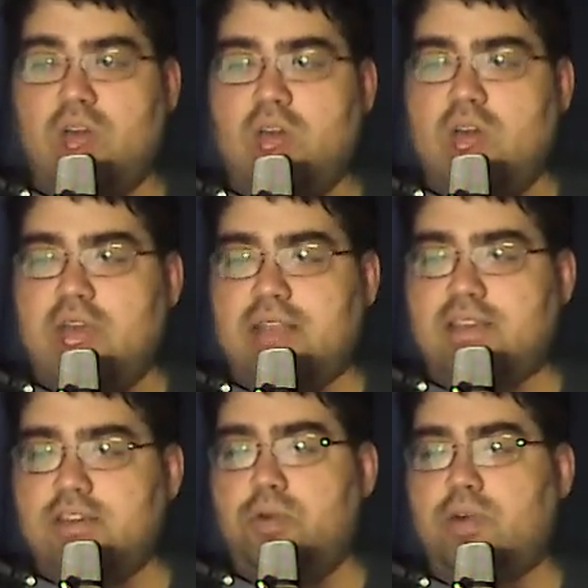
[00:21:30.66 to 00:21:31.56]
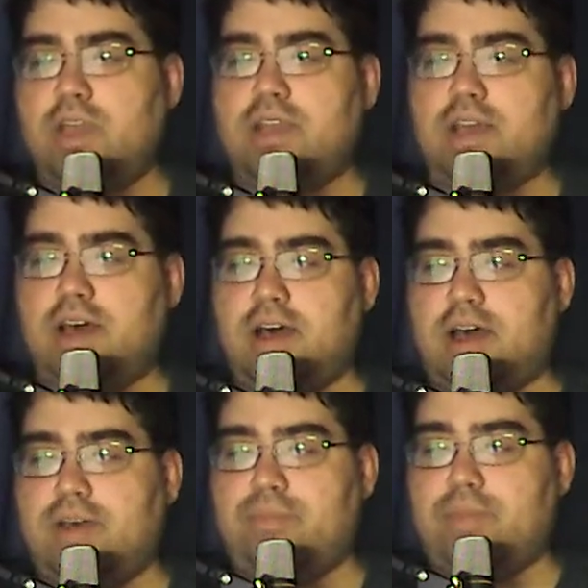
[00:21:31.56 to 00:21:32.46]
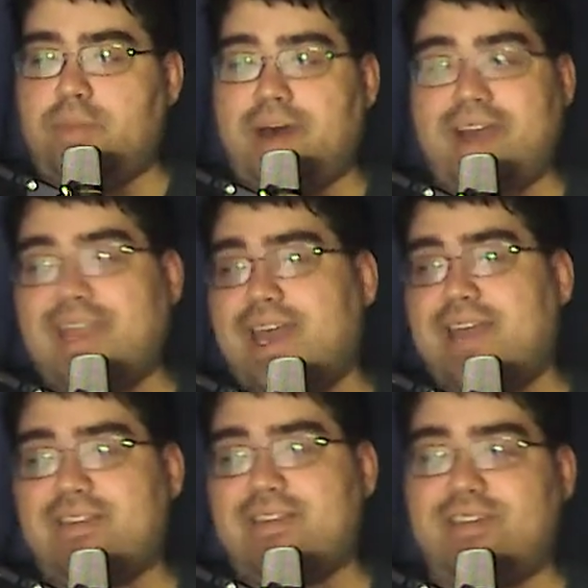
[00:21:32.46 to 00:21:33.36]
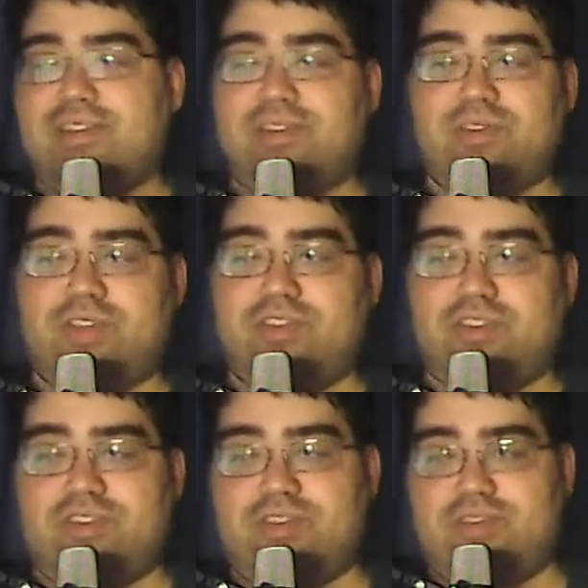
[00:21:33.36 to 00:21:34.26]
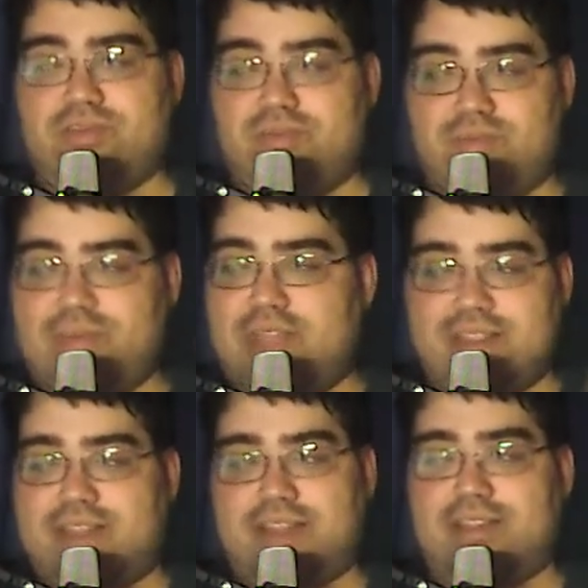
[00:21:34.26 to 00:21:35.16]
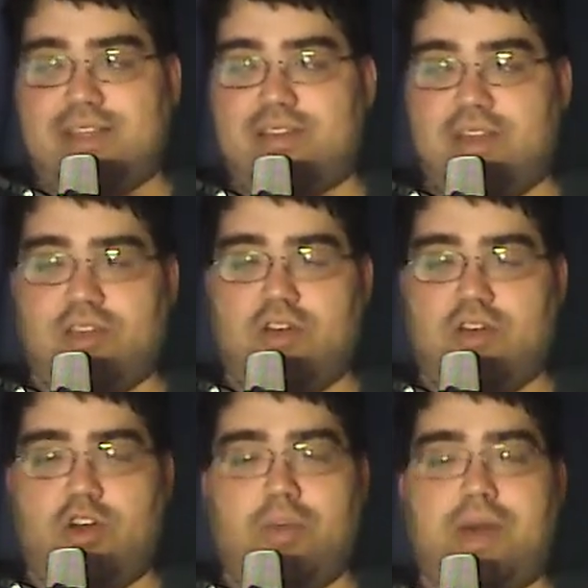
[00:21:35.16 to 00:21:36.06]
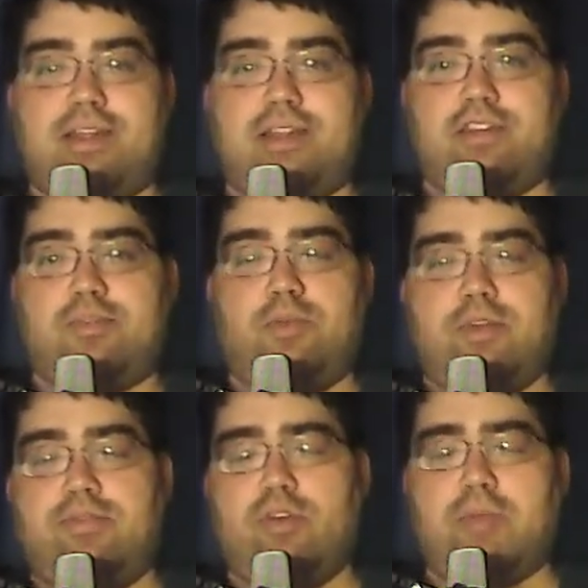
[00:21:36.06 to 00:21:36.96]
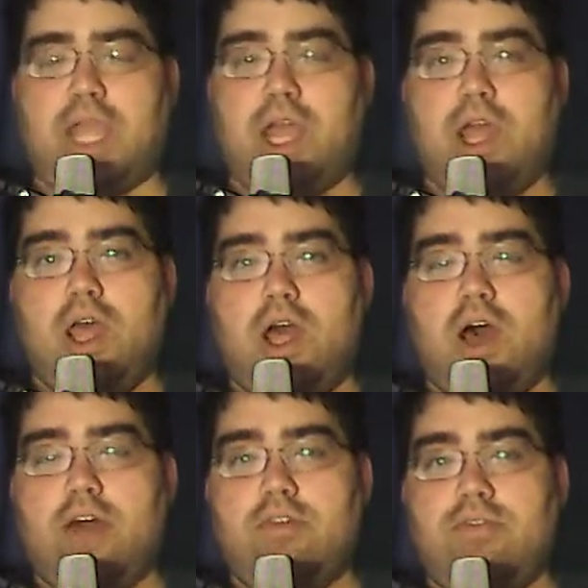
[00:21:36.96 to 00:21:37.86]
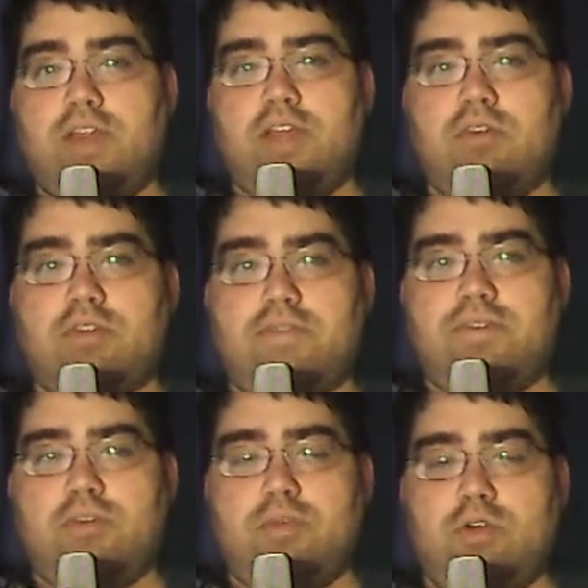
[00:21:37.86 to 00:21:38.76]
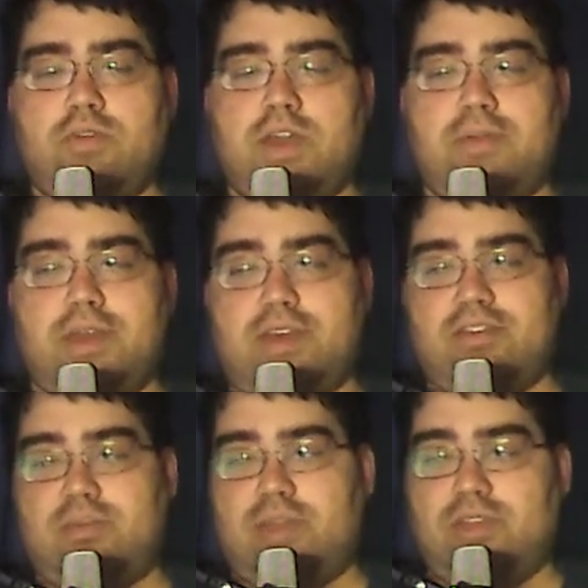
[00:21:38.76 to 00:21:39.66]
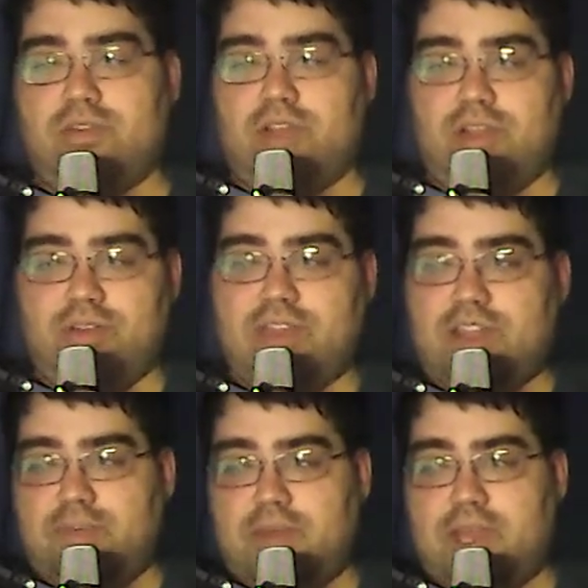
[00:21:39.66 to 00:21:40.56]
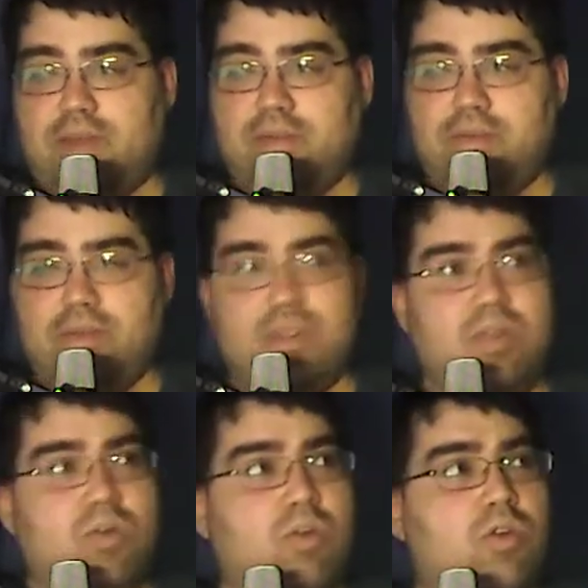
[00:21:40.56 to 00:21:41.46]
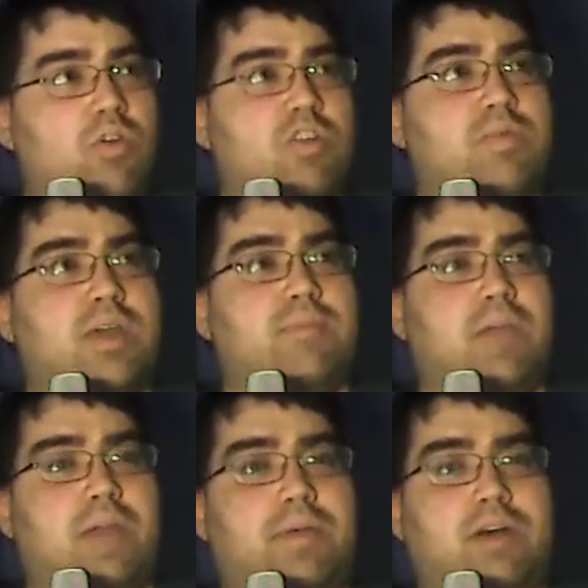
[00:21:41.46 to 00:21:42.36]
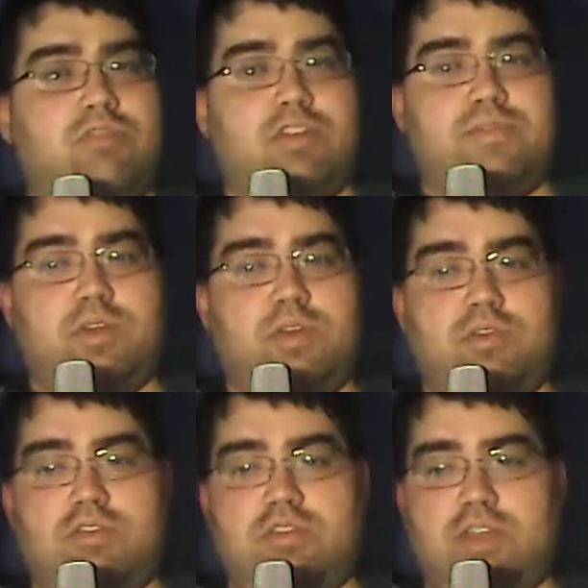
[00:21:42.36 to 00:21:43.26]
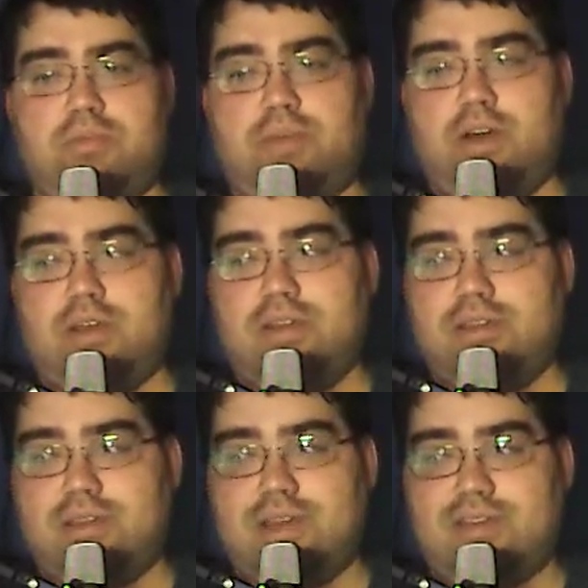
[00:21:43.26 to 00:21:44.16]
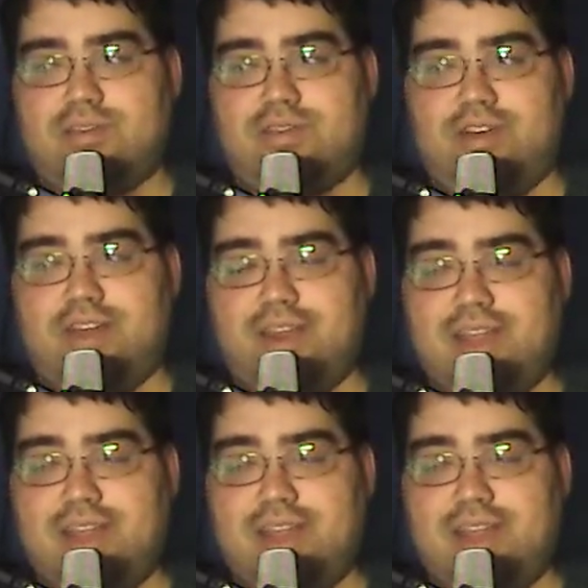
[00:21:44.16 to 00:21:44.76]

At this point, uh, the podcast is literally just instinct. It's, it's autopilot at this point for me. Other videos, I feel motivated because something either irritates me or annoys me. I, I apologize if you hear the stink bug. I just saw it.